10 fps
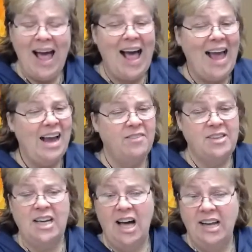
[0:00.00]
I have to
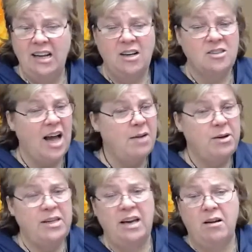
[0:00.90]
cut it because I
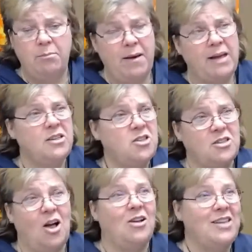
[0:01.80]
would get messages
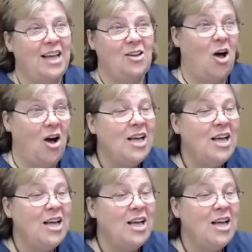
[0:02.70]
all day long.